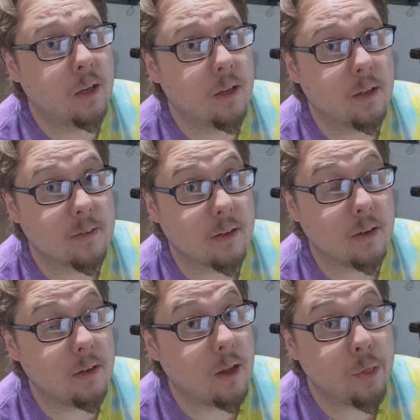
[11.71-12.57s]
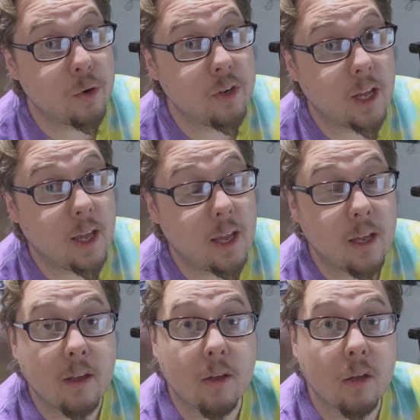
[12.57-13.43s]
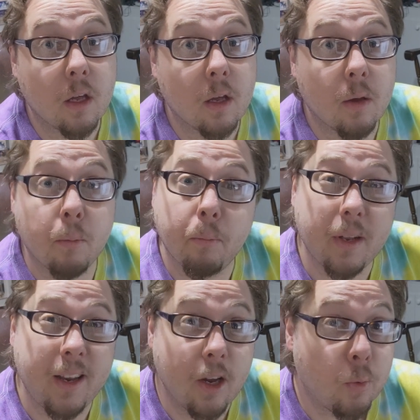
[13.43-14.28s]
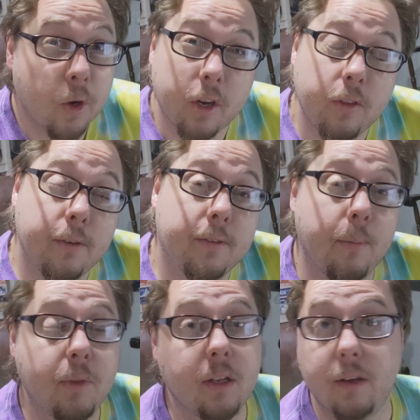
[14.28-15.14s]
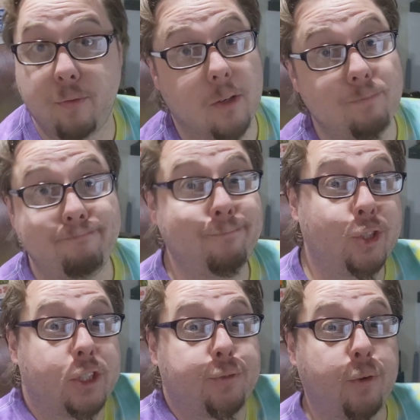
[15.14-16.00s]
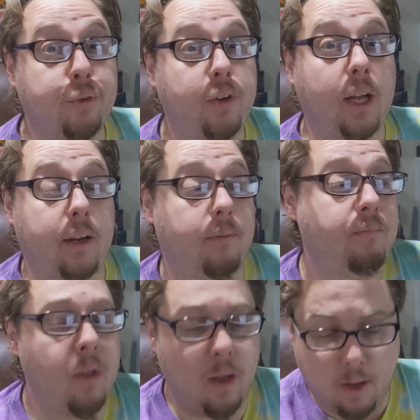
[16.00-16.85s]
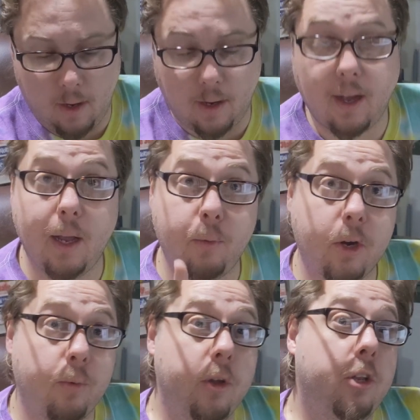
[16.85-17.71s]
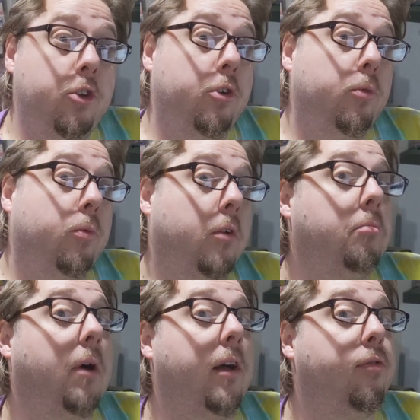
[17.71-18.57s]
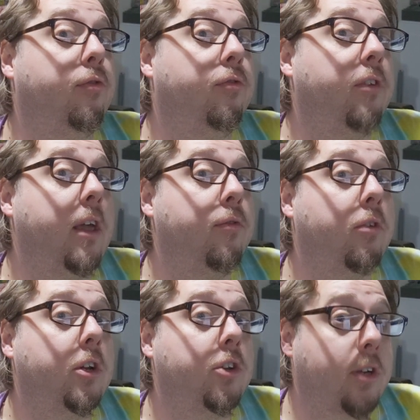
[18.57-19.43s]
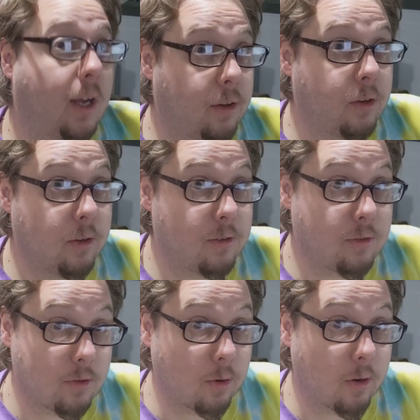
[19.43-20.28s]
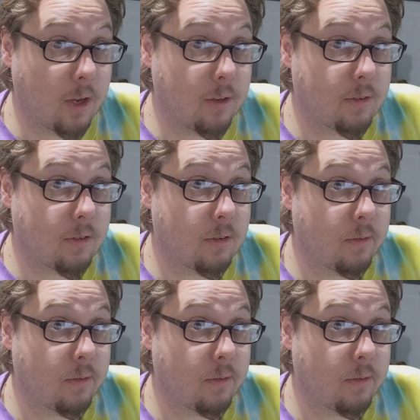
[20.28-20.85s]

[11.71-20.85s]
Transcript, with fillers: It's another day, but here we're going to do something different, just for fun. I want to read you one of my favorite childhood stories.